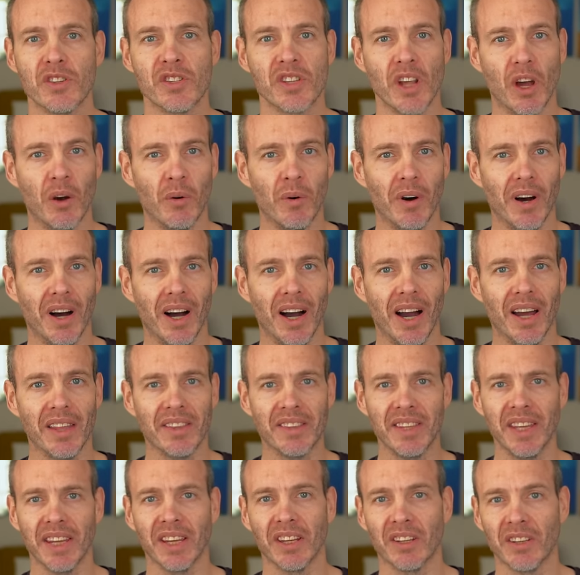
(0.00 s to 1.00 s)
So I
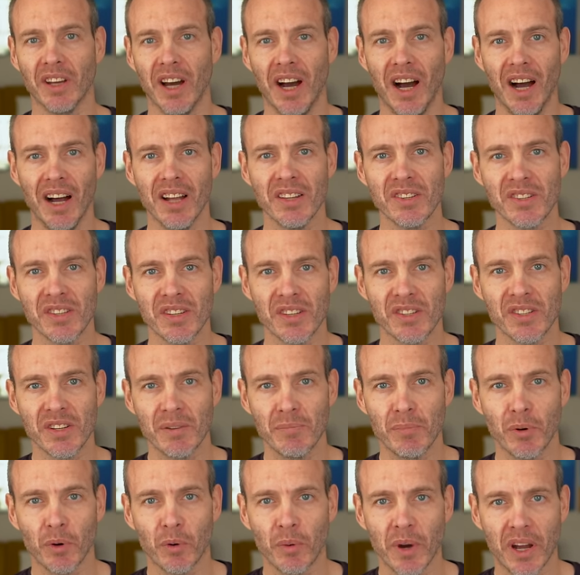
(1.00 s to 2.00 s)
think to answer the
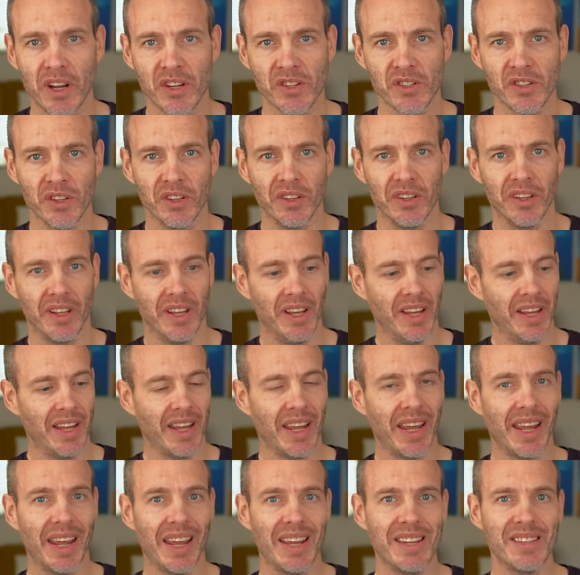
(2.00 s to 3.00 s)
simple question,
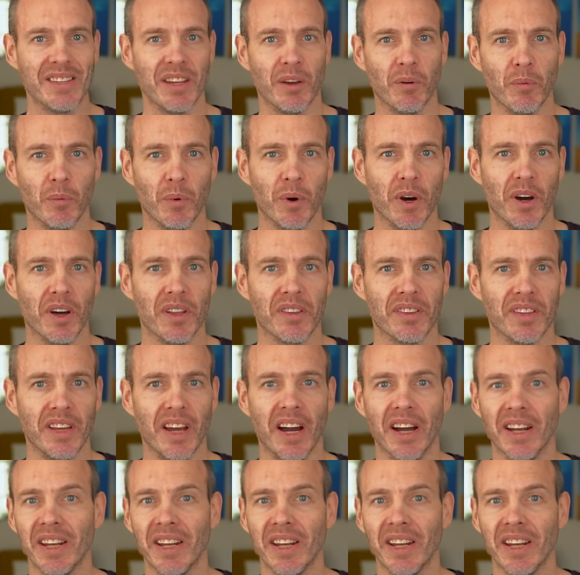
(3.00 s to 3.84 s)
is it worth it?